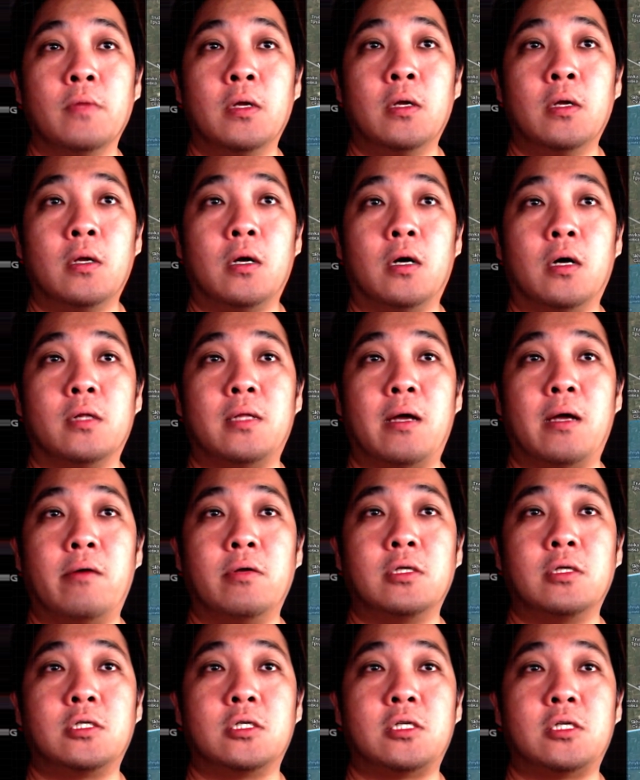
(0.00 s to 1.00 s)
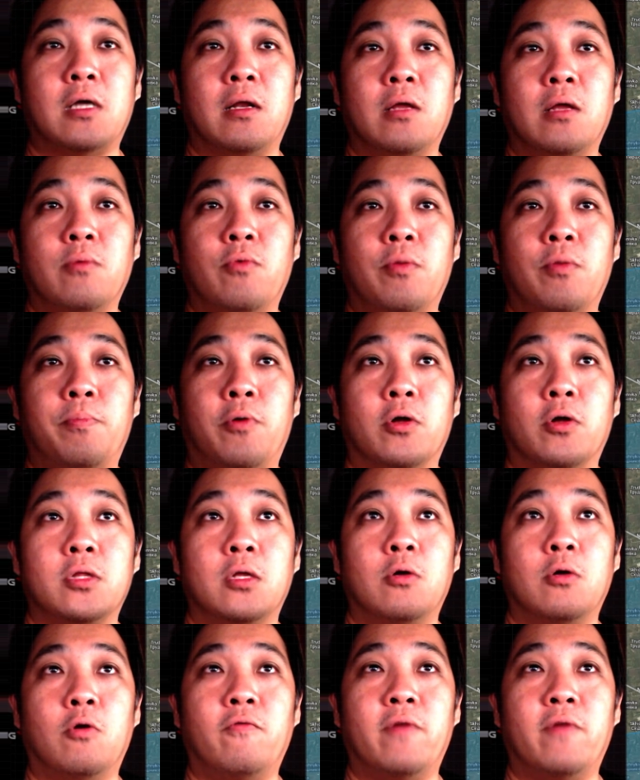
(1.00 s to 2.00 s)
there is shelling
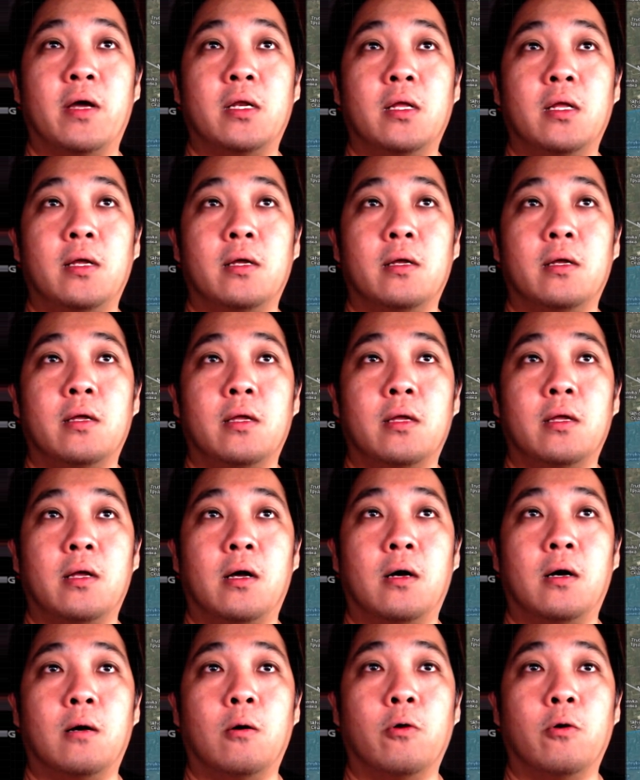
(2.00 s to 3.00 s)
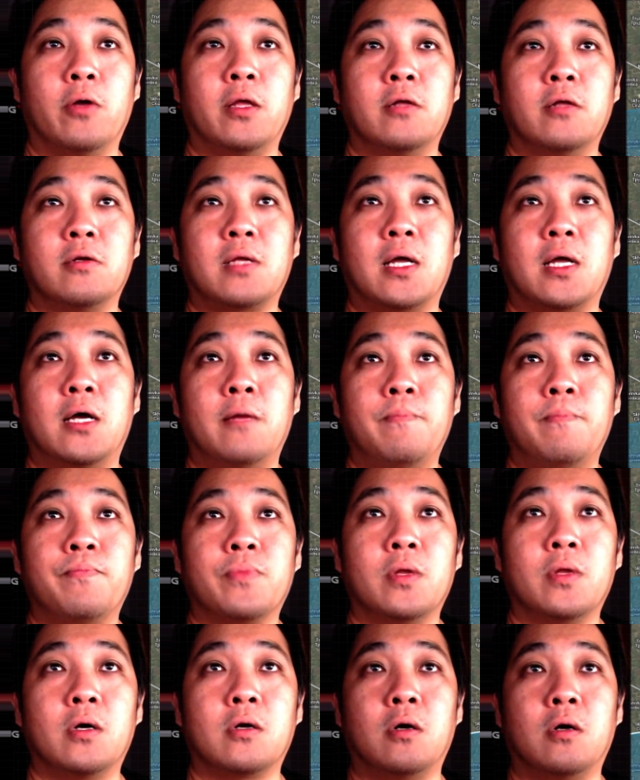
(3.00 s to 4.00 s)
reported over at Ocheretyne,
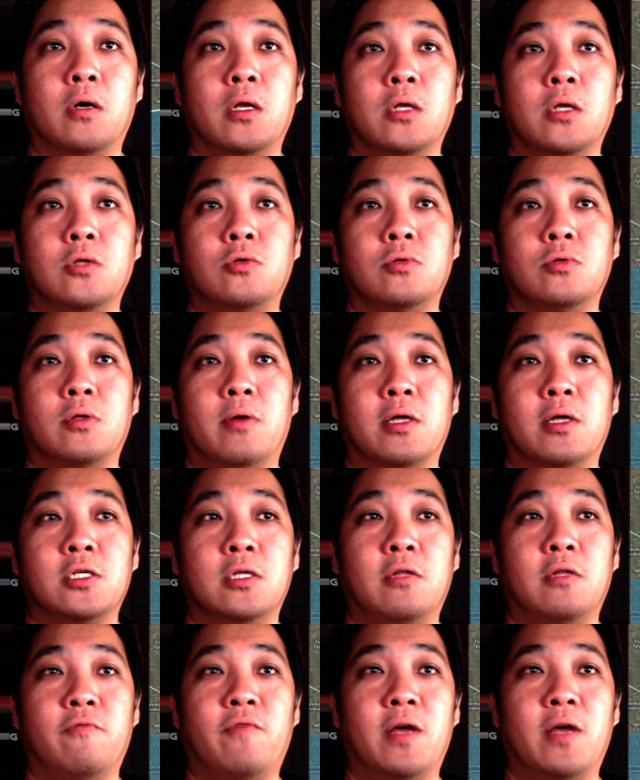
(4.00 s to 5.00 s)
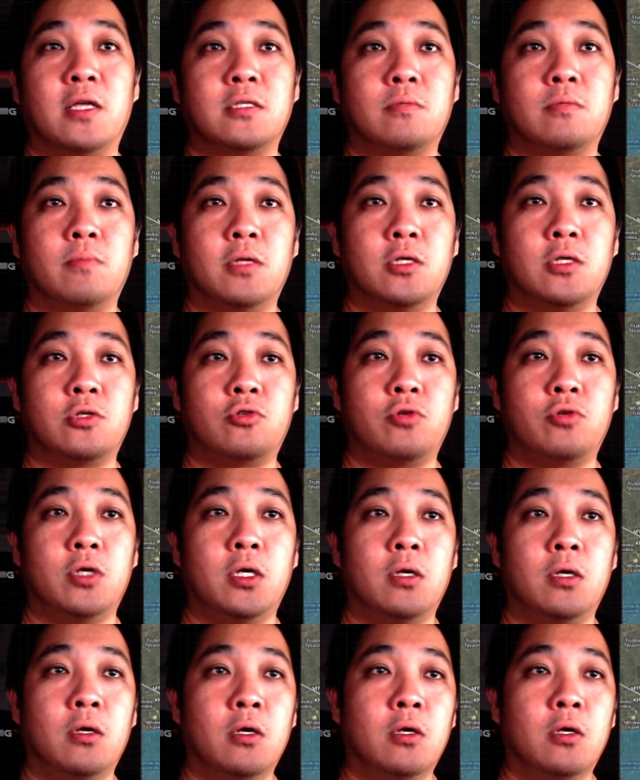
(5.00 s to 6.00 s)
according to the Russian Defense
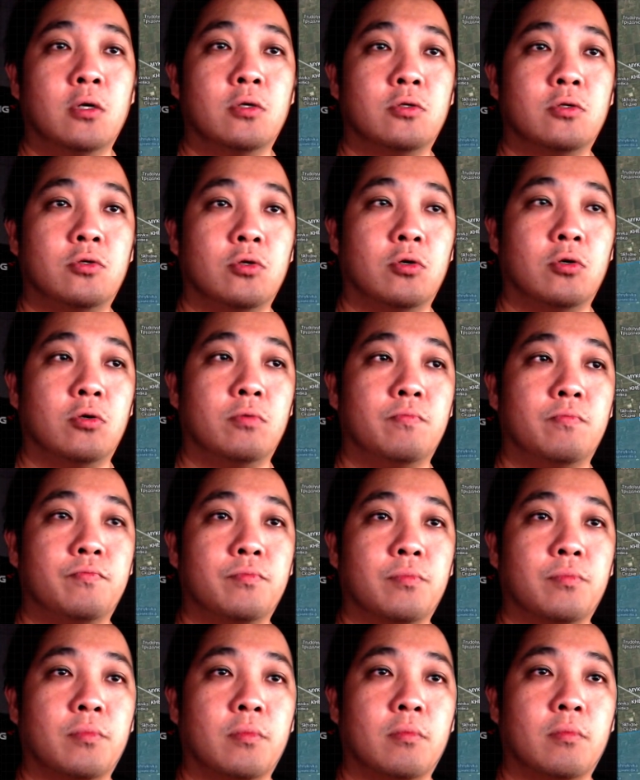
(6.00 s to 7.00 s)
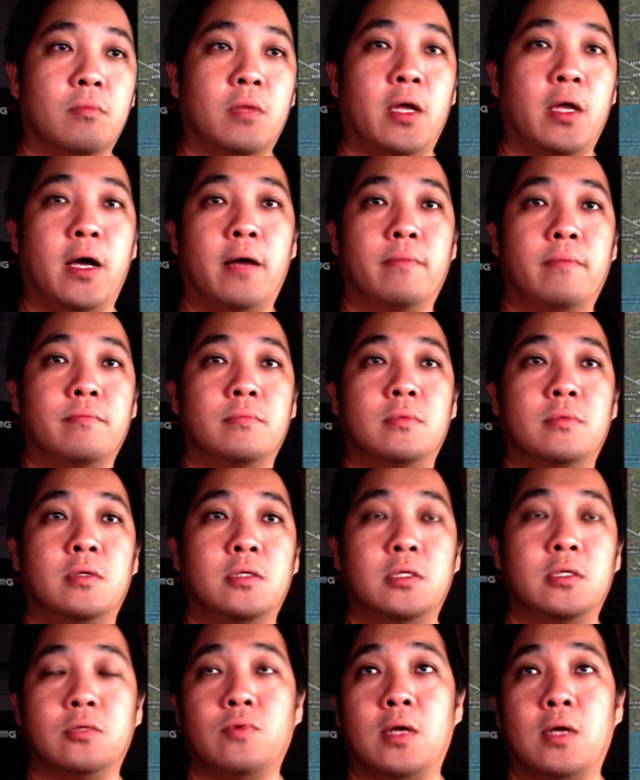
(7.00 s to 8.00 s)
Ministry. So yeah,
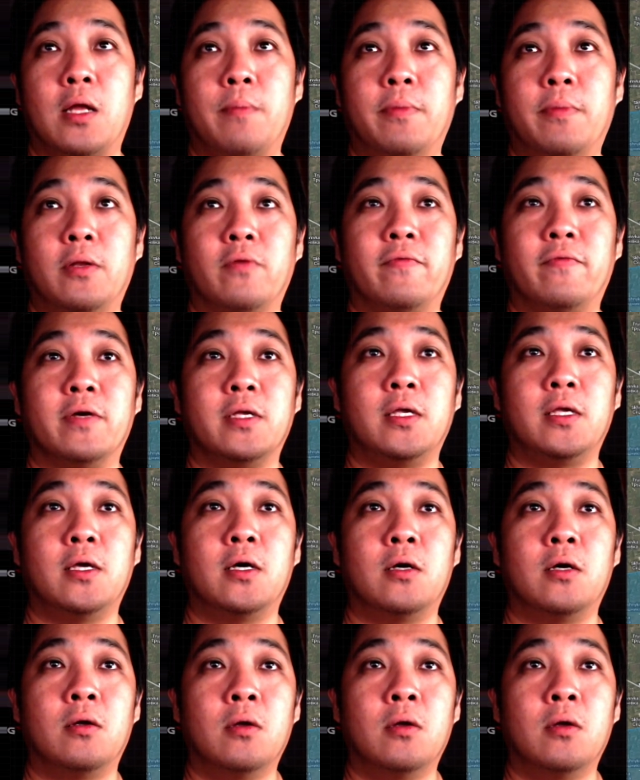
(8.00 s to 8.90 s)
this is what happened over here.